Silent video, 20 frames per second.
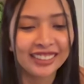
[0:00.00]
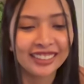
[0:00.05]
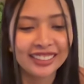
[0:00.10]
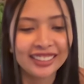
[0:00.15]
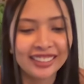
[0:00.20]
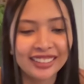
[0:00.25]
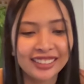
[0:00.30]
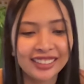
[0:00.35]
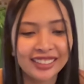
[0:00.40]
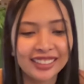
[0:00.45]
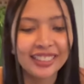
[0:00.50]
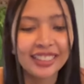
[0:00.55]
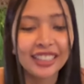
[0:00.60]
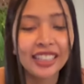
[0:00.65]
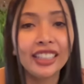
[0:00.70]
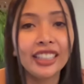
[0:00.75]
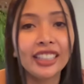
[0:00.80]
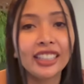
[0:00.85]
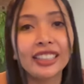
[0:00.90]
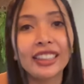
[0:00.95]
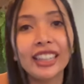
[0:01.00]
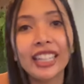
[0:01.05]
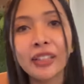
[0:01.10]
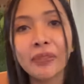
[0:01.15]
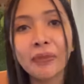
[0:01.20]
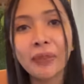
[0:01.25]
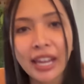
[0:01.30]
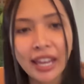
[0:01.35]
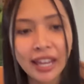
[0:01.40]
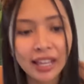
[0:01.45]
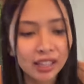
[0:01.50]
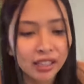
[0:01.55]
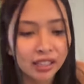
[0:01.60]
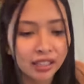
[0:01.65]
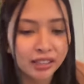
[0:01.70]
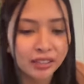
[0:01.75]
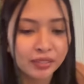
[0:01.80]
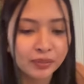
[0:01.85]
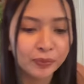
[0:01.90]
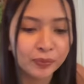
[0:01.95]
Huh? Dirty man.
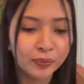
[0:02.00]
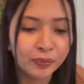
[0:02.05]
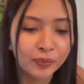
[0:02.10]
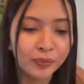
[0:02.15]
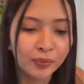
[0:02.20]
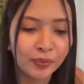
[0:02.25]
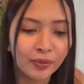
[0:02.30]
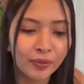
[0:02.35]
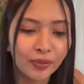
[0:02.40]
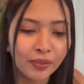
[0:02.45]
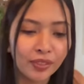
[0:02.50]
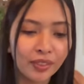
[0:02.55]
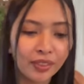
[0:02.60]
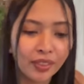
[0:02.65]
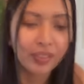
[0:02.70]
Why? Because I said, do